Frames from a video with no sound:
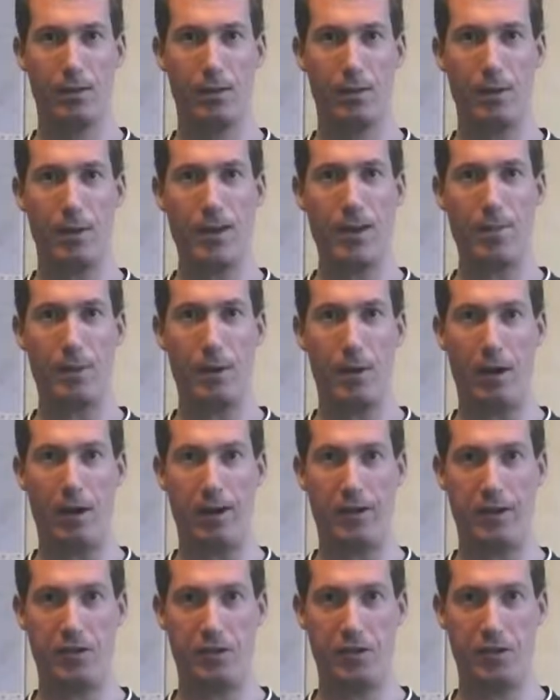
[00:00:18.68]
The
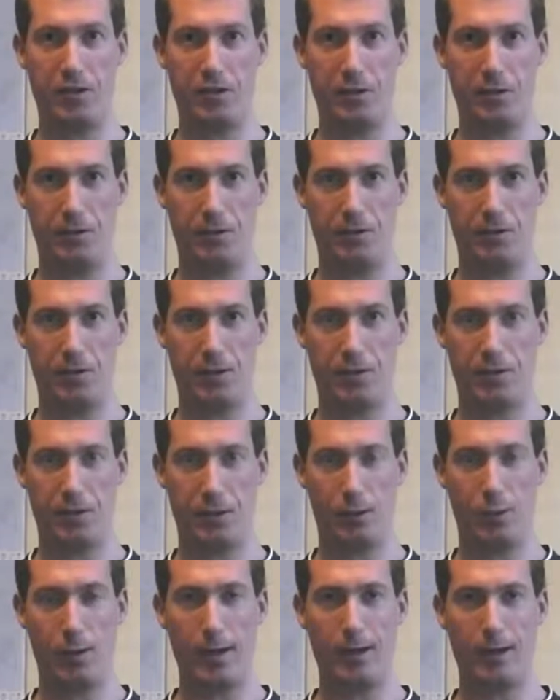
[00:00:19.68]
BMI is used as a
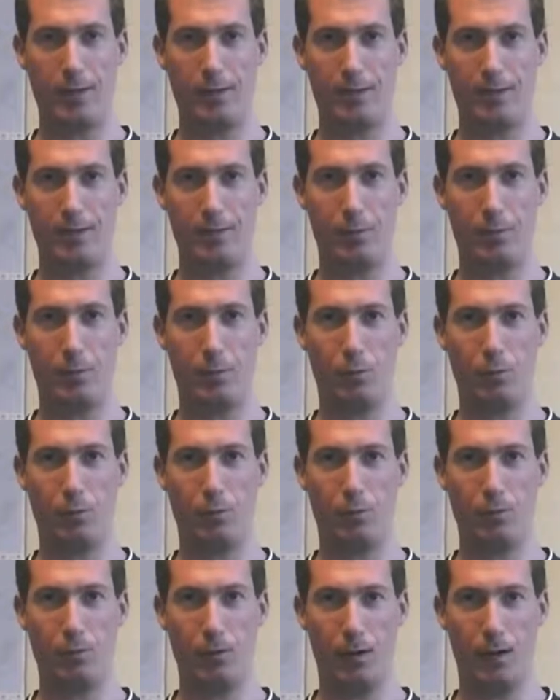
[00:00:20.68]
quick, simple
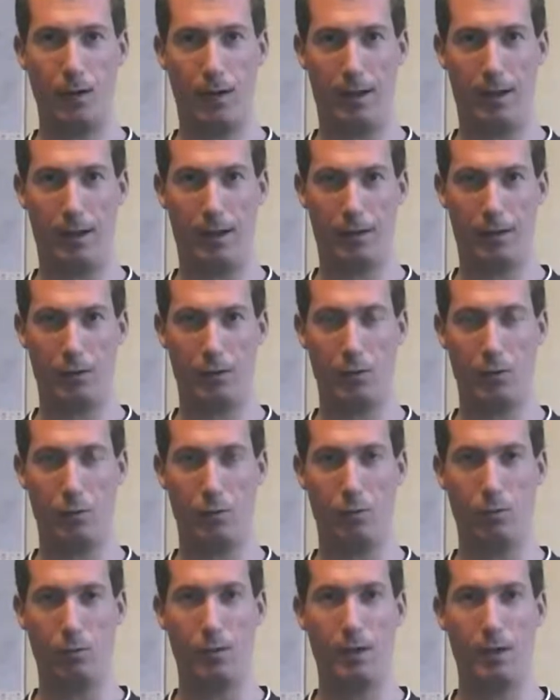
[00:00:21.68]

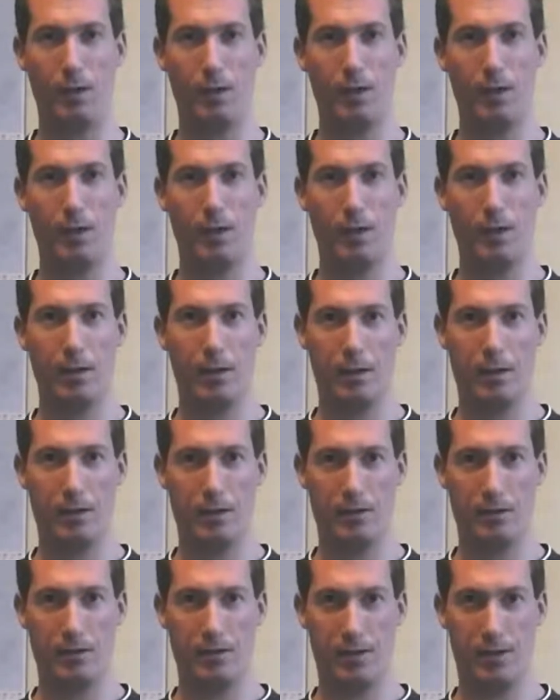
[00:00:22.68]
tool
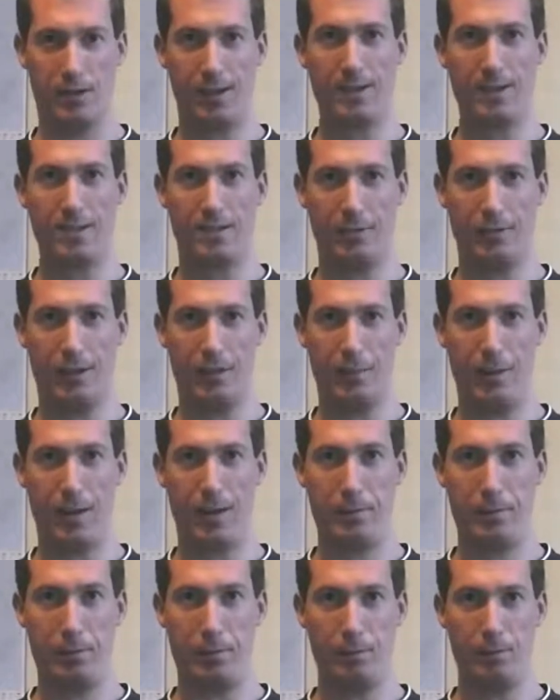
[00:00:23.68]
used to classify
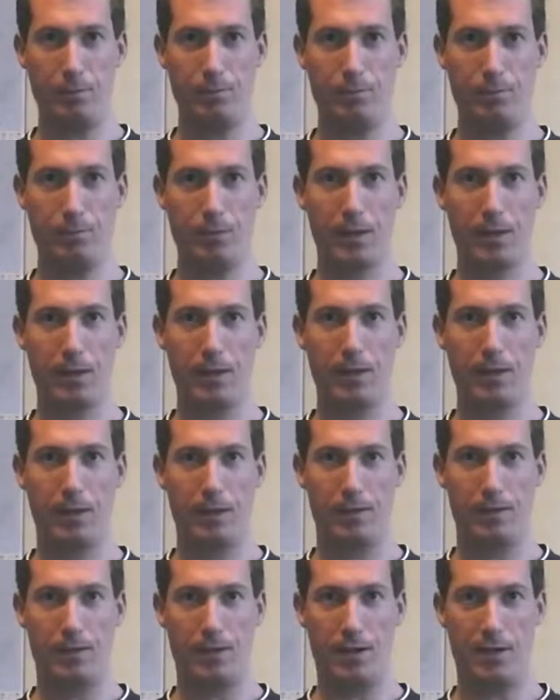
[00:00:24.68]
people
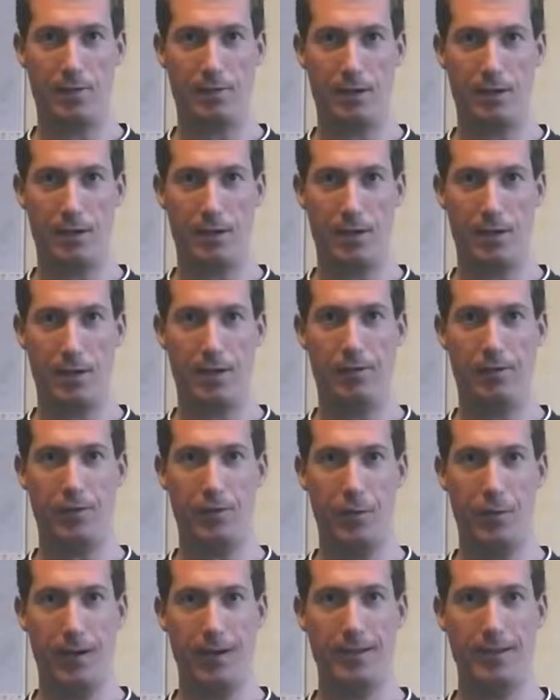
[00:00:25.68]
as either
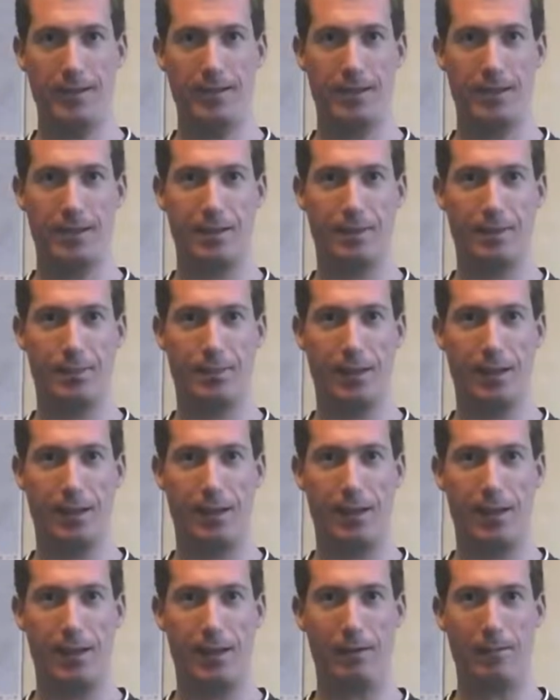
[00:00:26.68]
underweight,
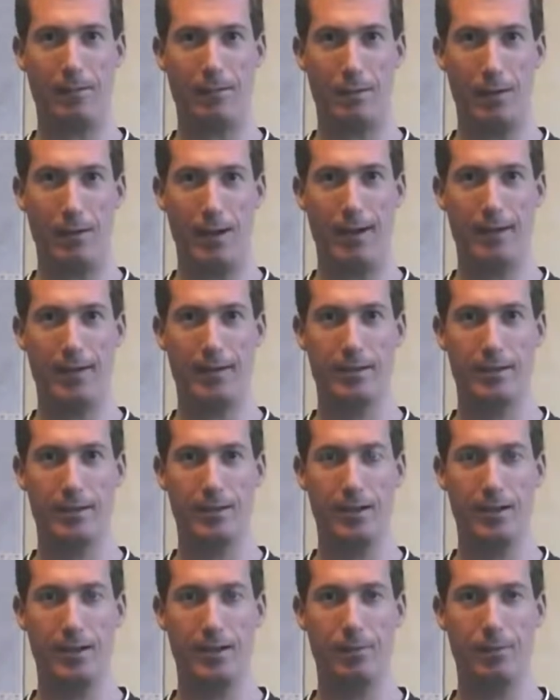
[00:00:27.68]
a healthy weight,
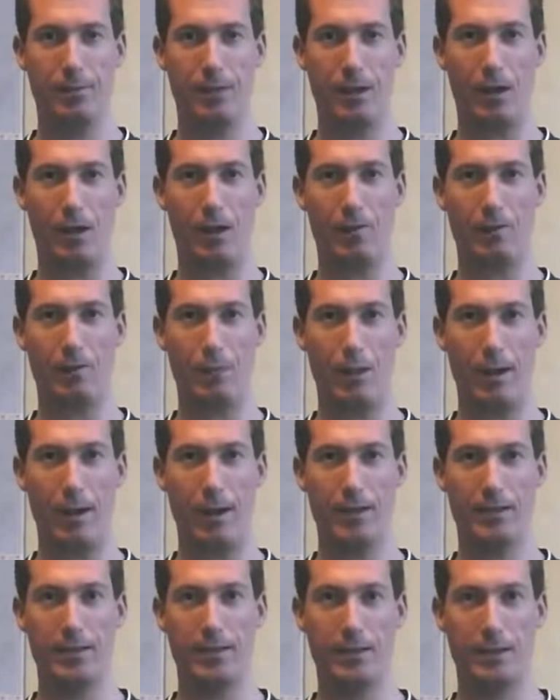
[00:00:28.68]

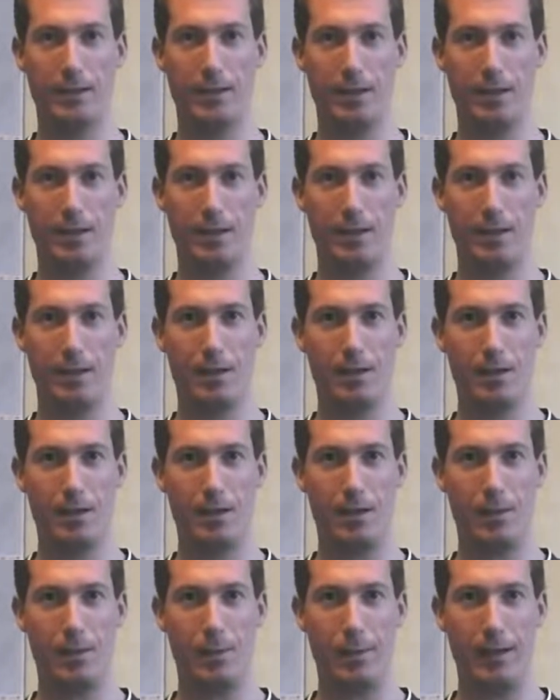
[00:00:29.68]
overweight,
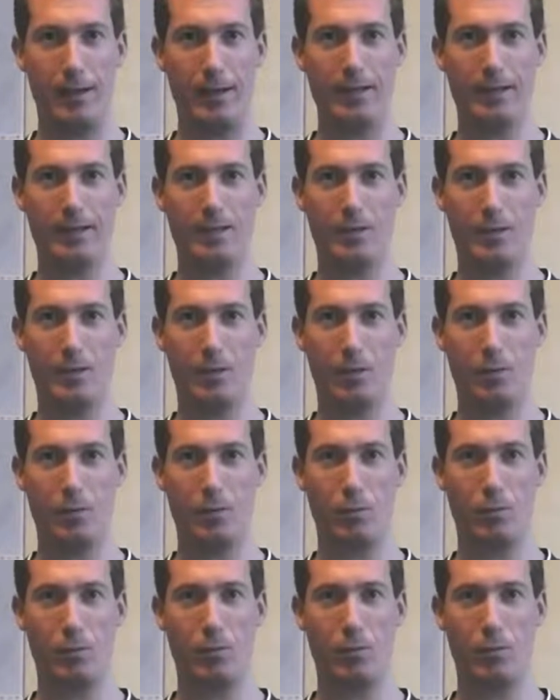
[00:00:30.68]
obese
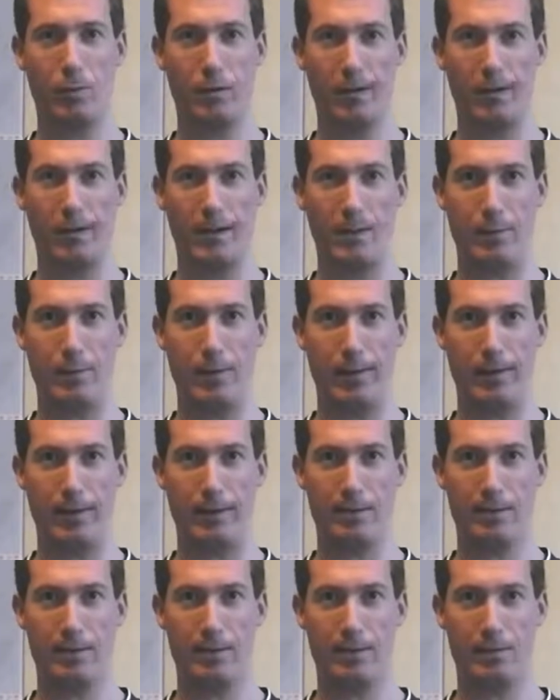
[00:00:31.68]
or morbidly
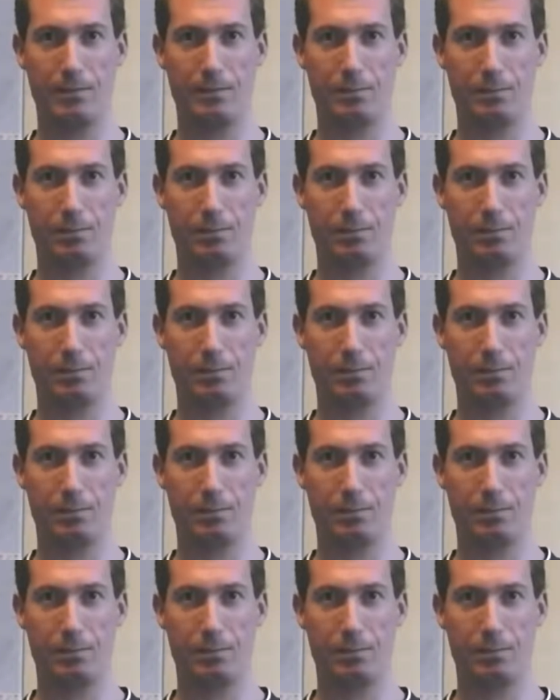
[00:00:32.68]
obese.